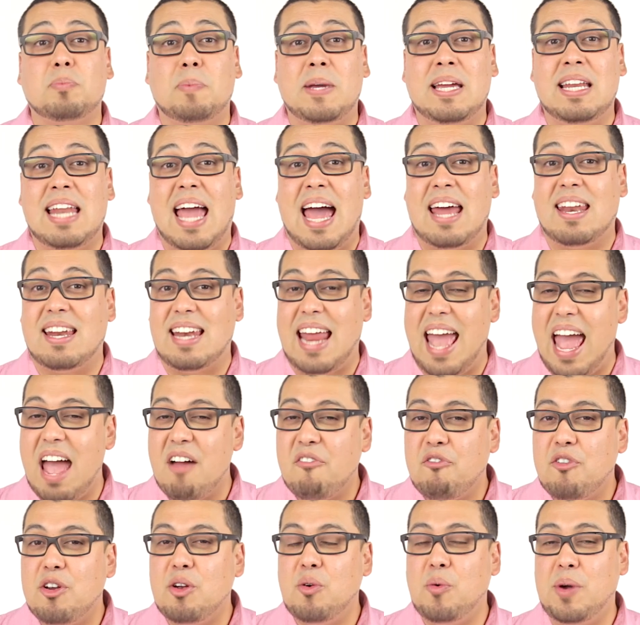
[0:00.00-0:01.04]
being added
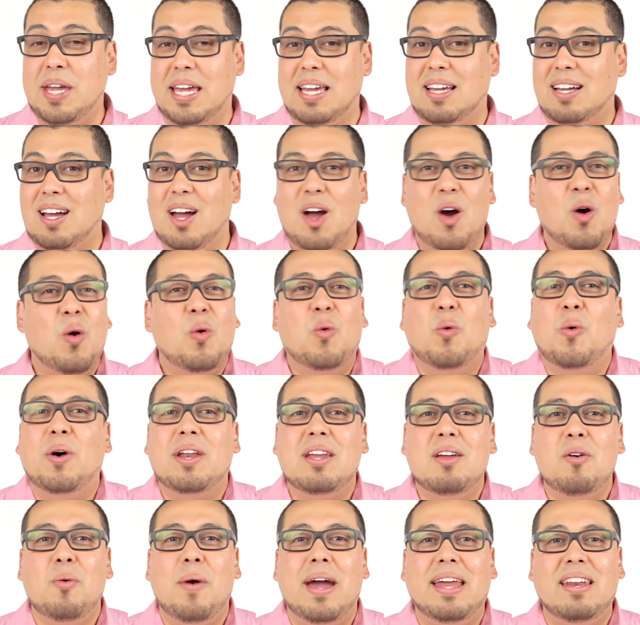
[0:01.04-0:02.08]
every week, what are
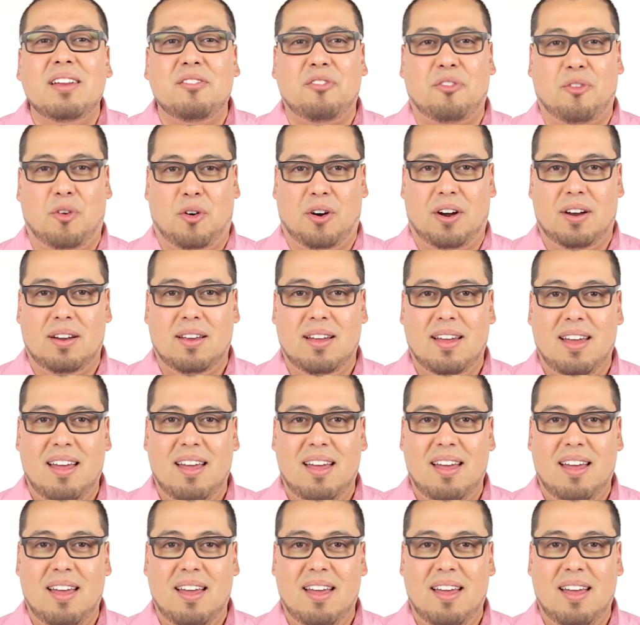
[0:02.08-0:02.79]
you waiting for?